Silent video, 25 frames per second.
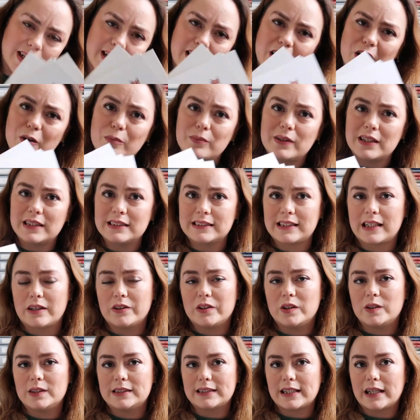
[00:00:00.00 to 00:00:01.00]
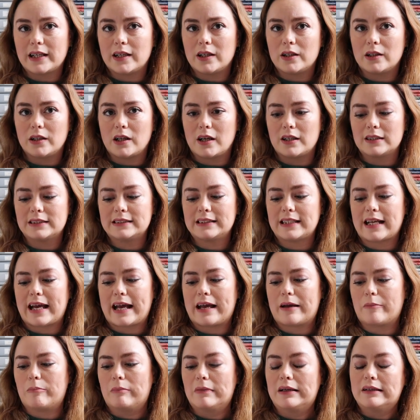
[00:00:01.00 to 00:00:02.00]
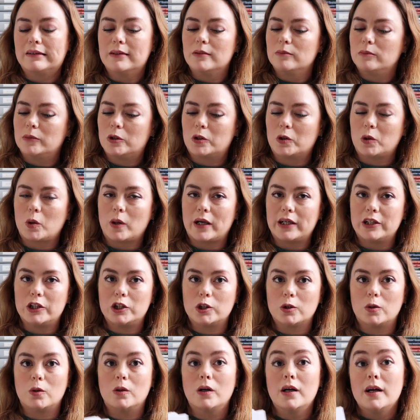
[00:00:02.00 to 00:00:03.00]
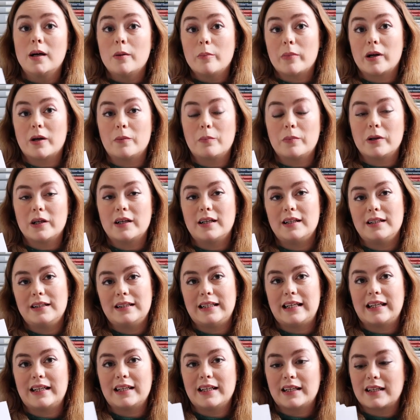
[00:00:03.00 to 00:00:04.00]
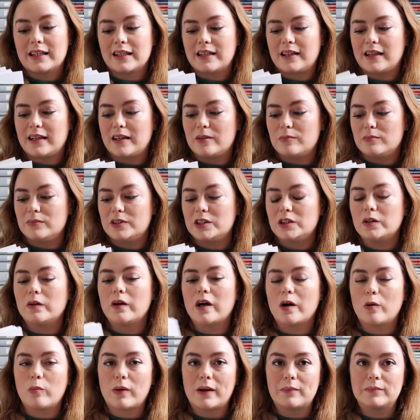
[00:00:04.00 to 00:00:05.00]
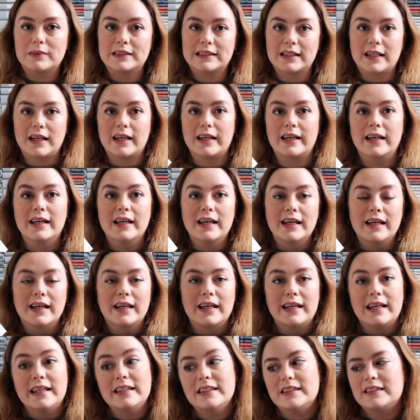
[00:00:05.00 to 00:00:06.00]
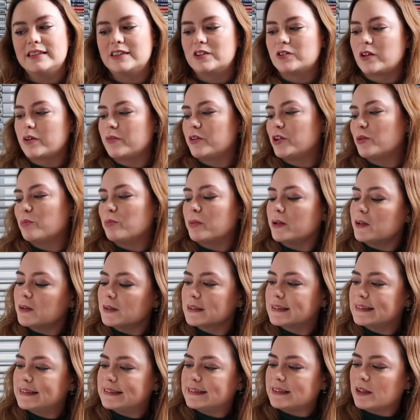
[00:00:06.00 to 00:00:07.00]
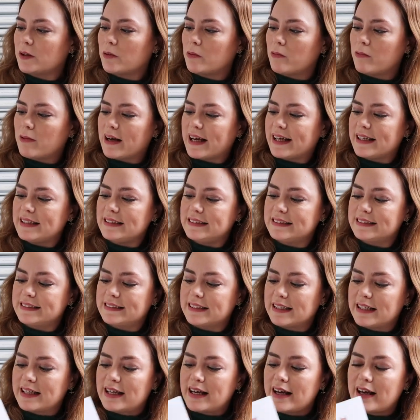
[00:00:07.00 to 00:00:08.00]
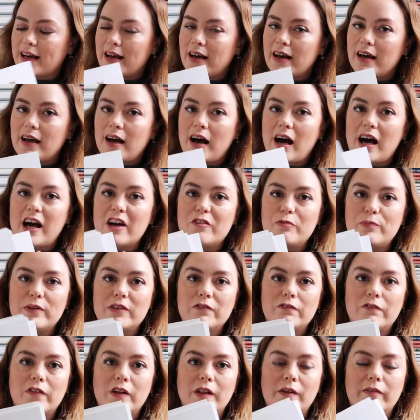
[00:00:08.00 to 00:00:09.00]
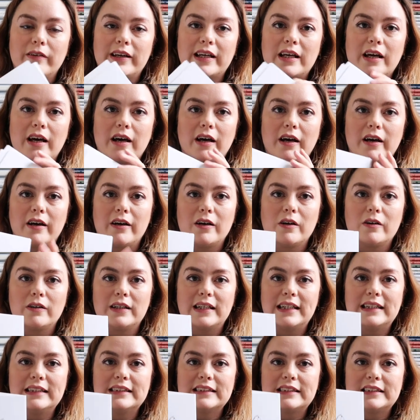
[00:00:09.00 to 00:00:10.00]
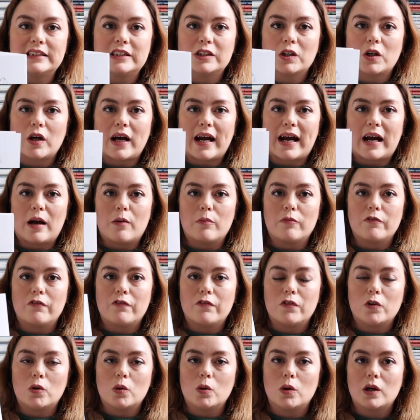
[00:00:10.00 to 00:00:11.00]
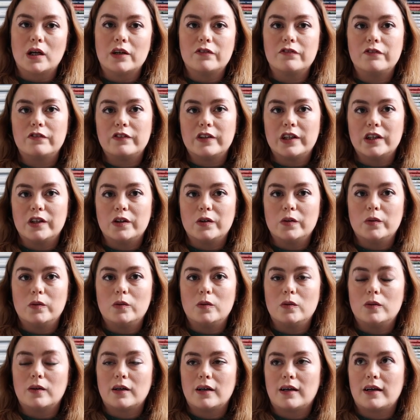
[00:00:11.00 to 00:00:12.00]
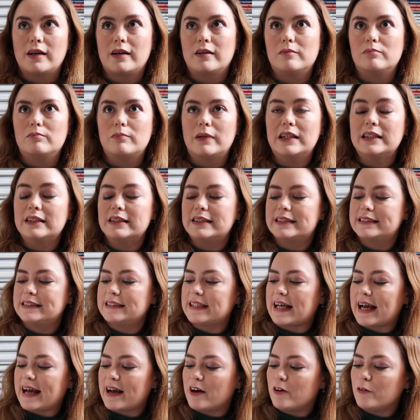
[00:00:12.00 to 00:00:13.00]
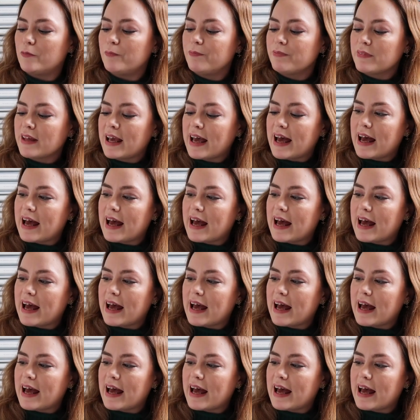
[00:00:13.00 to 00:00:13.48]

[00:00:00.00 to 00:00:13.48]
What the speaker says: I hope that's how you say her last name. I'm not quite sure, but I'll put a link to her website in the description box, as always. I've been following her on Instagram for a few months now,